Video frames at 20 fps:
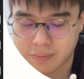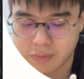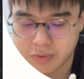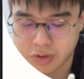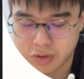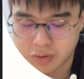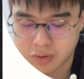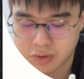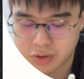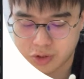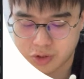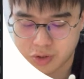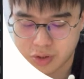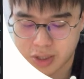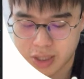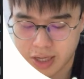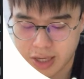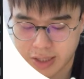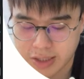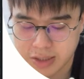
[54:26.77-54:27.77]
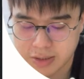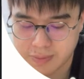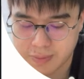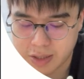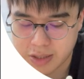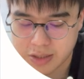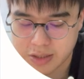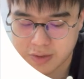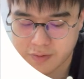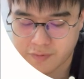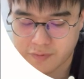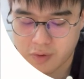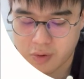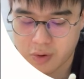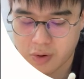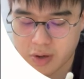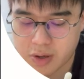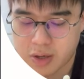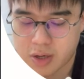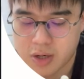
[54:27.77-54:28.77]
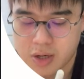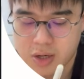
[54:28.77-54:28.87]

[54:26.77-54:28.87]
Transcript: So 3x minus 4